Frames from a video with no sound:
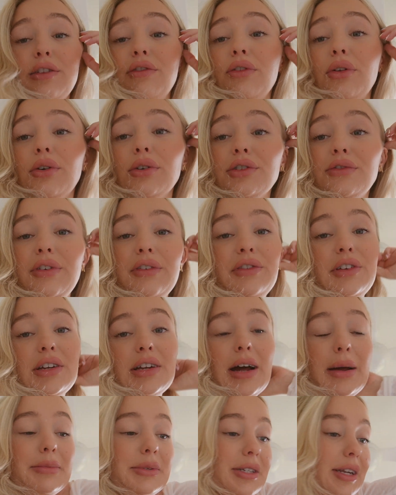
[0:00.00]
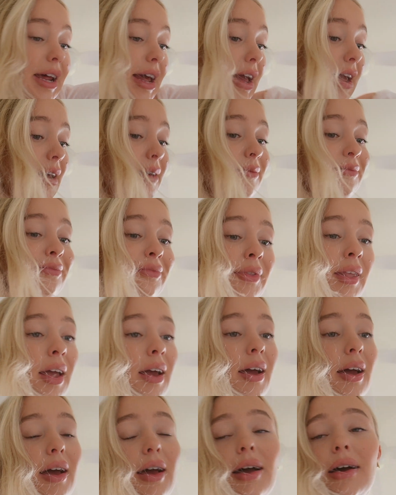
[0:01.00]
floors 50 times a day.
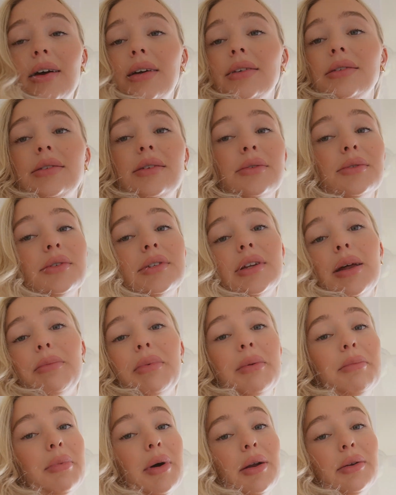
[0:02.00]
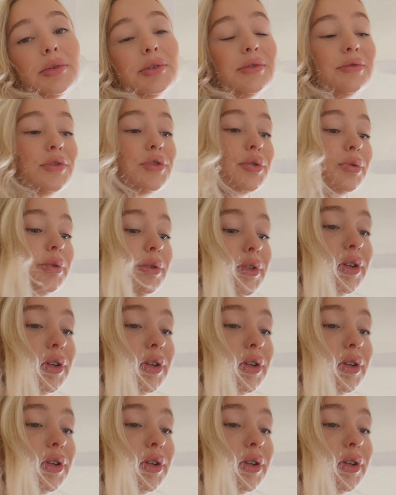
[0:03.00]
I still step in puddles of drool,